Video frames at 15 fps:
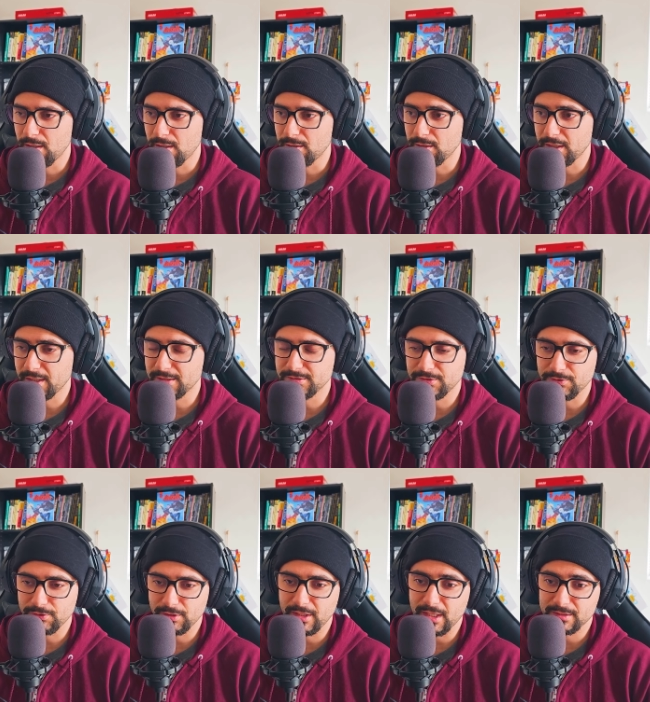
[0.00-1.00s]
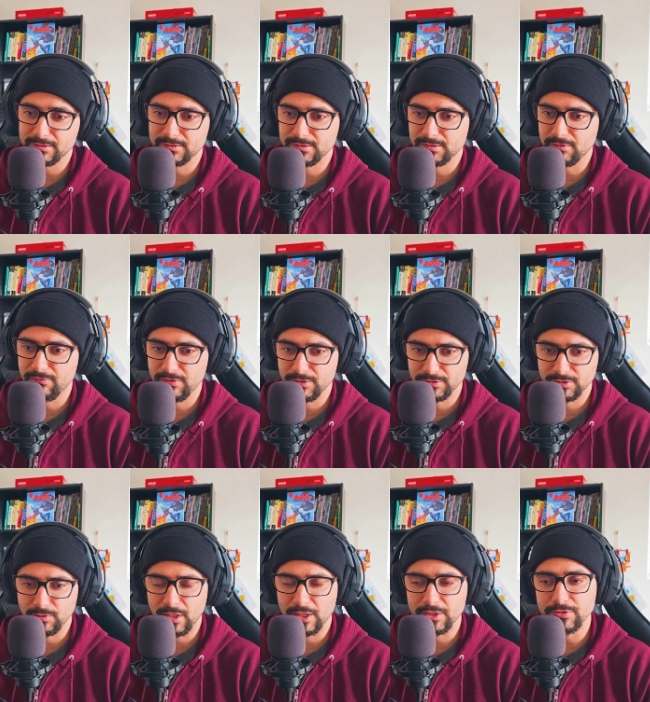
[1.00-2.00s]
and like i said early access stuff here
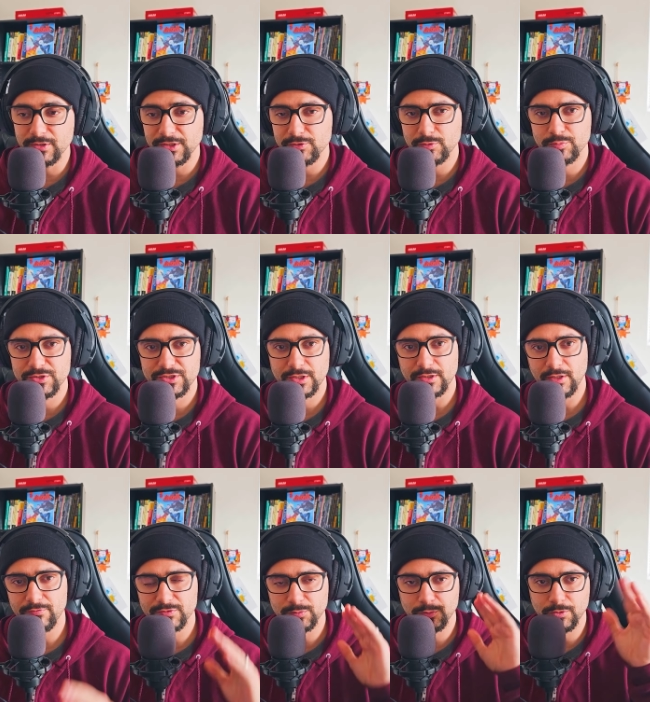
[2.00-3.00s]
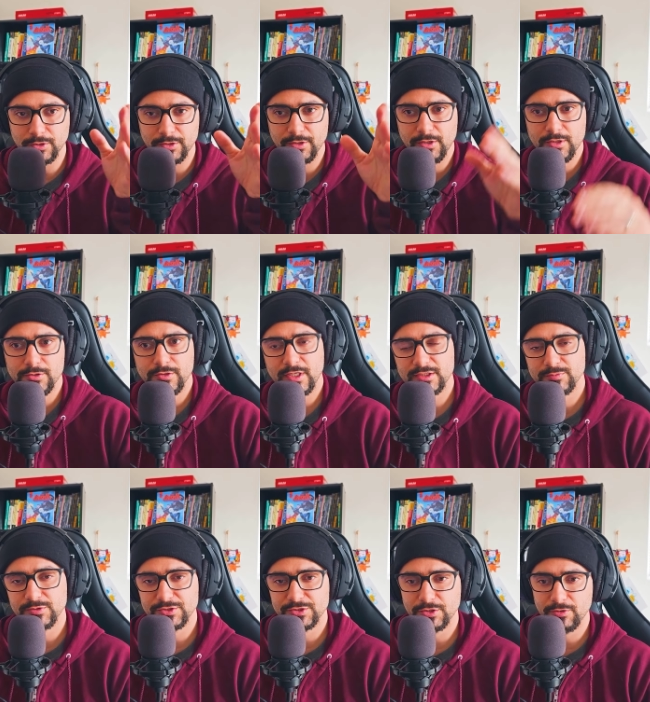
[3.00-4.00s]
so i really do appreciate the love and support you guys
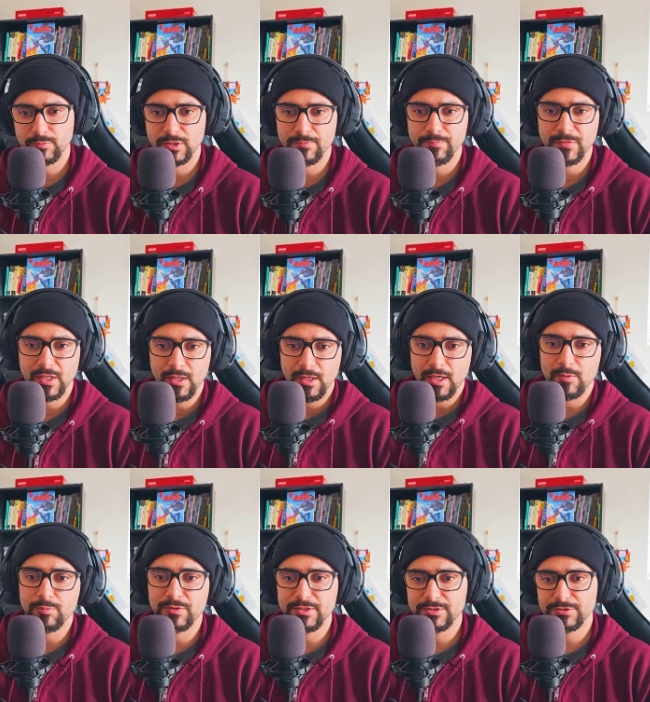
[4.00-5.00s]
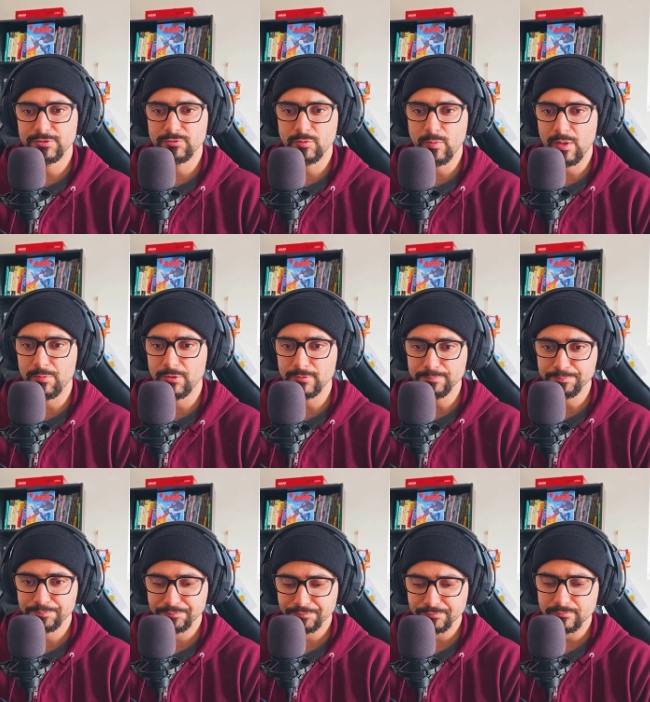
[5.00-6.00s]
have been showing me and please do remember
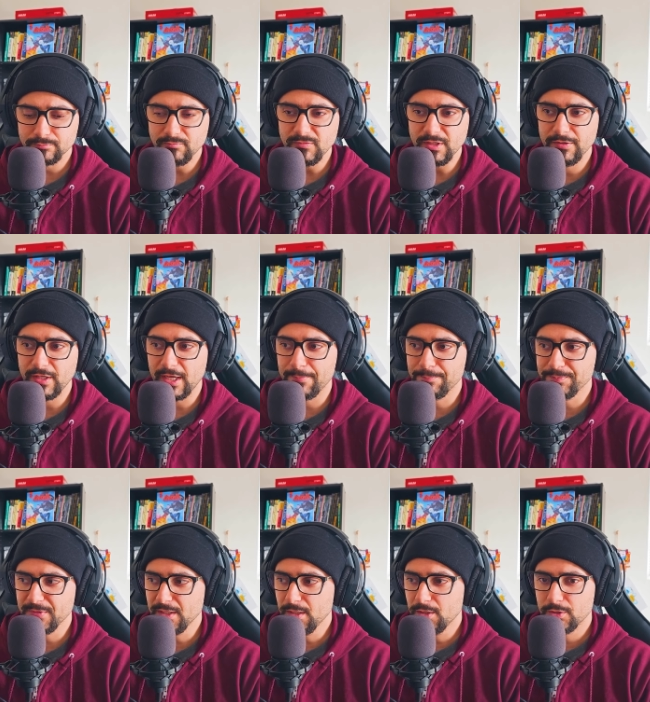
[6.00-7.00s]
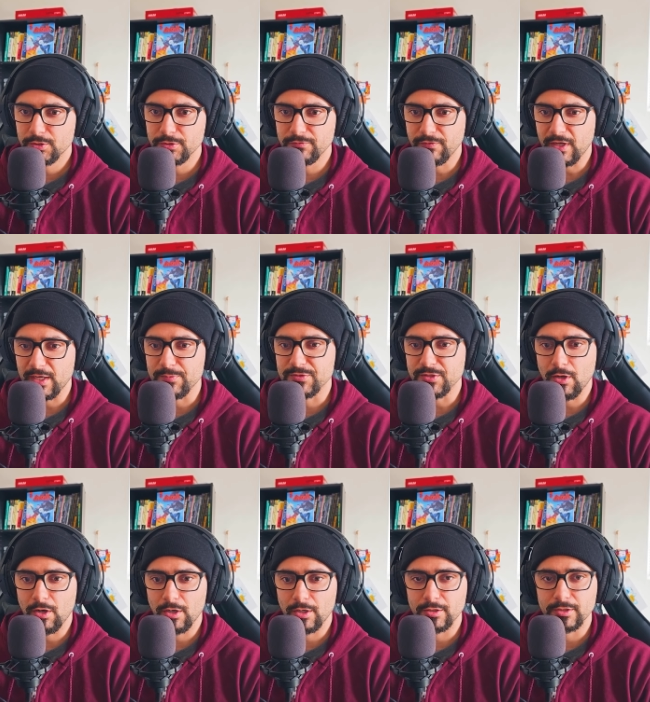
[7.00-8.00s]
that good vibes
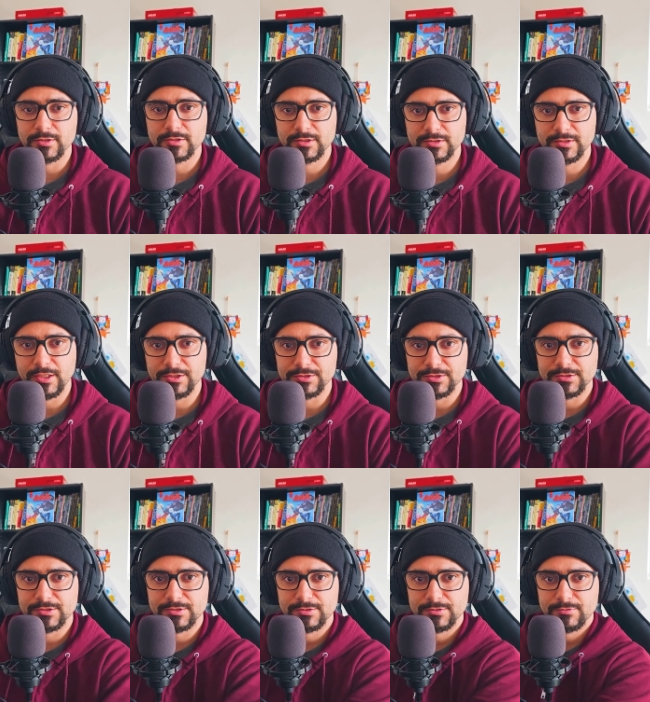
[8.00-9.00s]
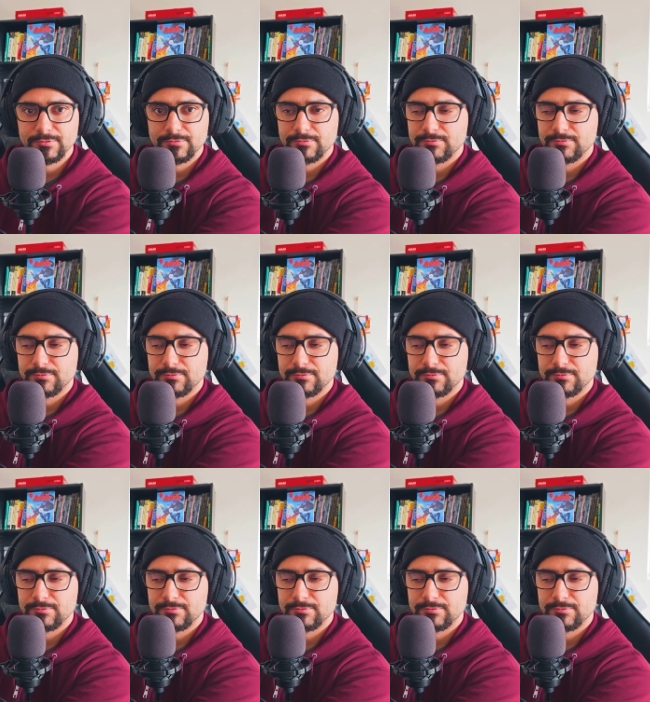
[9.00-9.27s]
are contagious